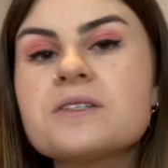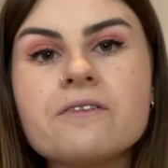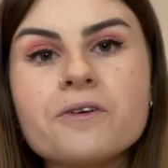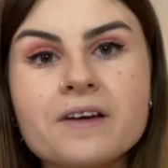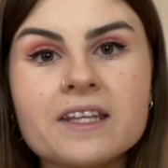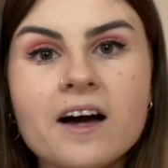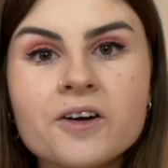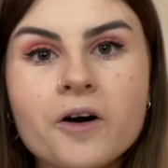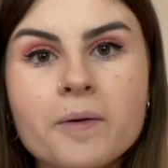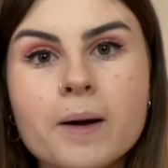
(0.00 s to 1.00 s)
was everything that I
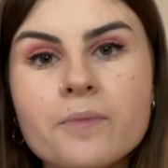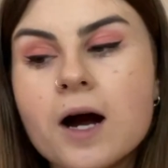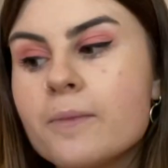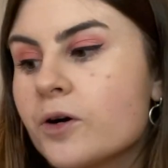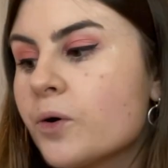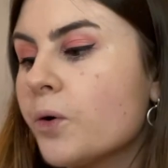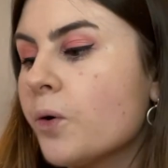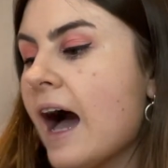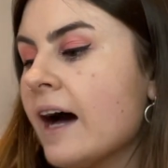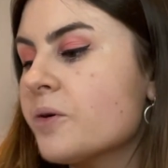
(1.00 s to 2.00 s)
got in my Primark
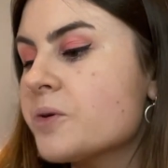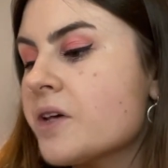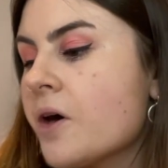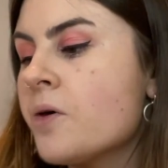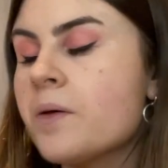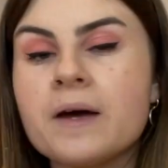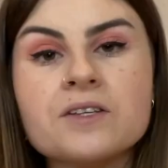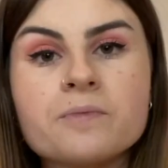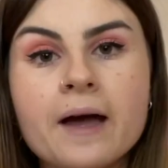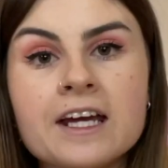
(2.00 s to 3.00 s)
haul and also the bits
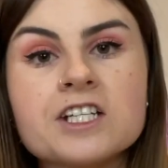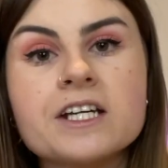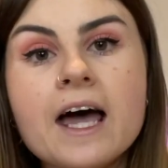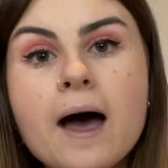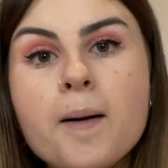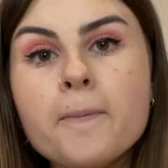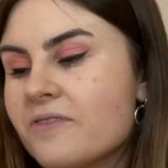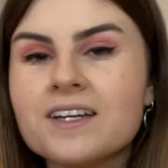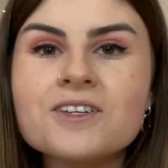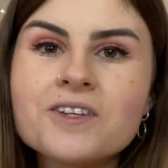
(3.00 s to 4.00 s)
from H&M.
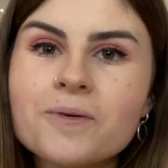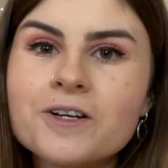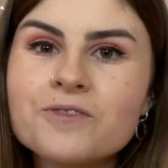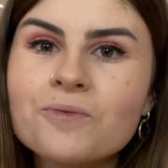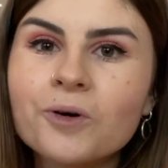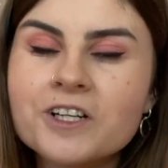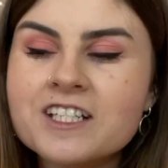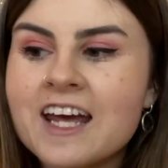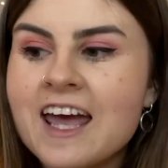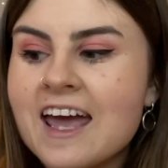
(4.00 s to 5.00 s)
Thank you so much for
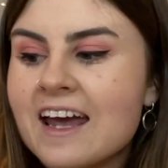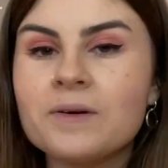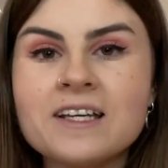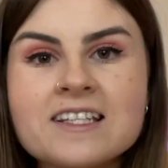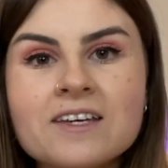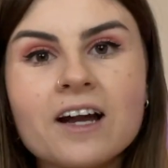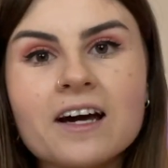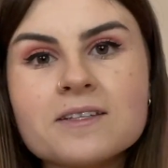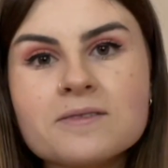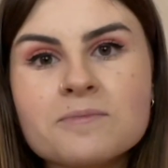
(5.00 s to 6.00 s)
watching. Please leave a
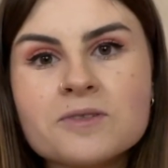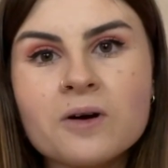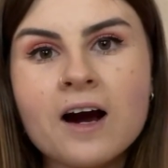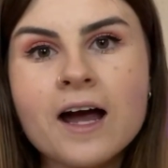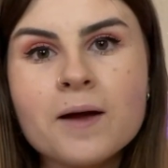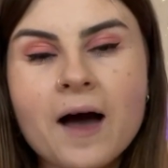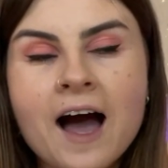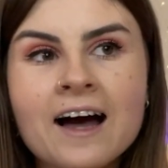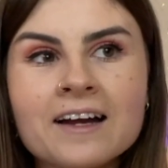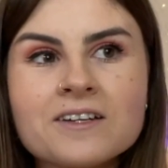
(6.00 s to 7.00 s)
like and subscribe
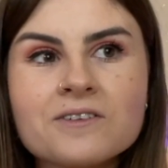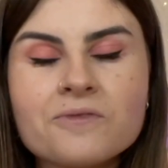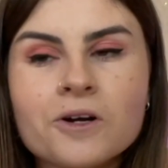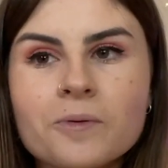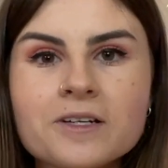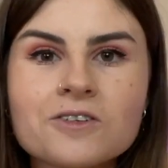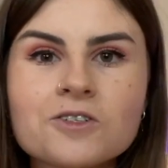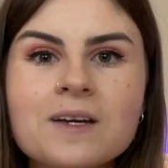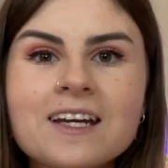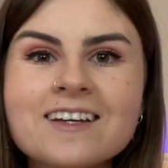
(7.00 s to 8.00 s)
and follow all my social
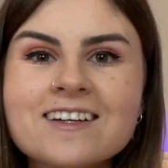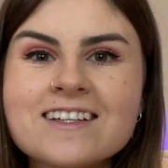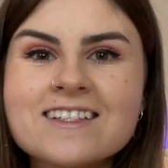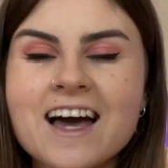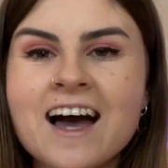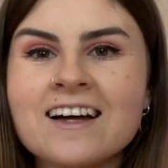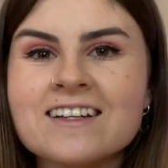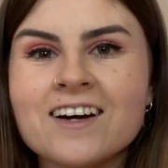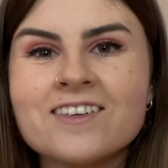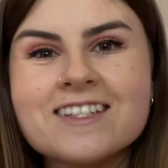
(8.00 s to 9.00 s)
medias, and
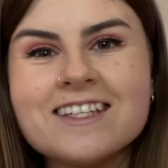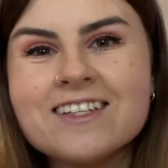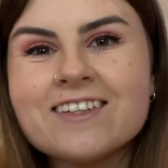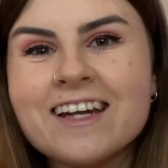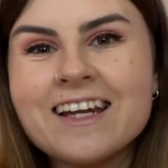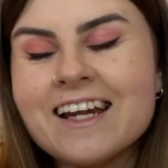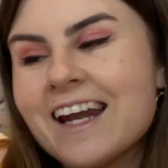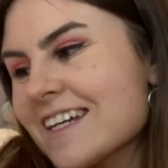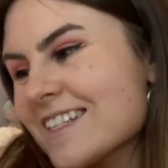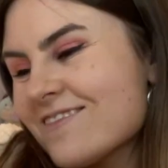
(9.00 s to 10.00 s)
I will see you in the
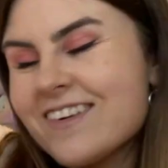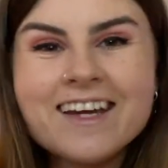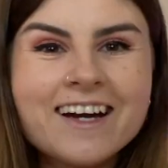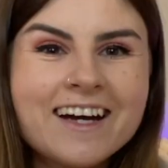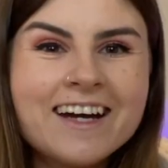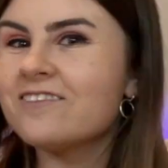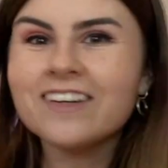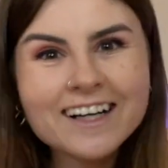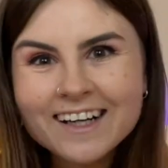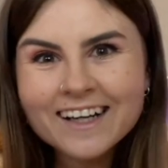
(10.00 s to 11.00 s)
next video.
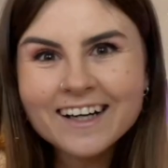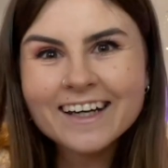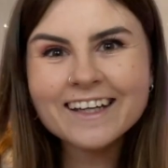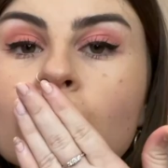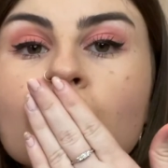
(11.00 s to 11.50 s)
Bye.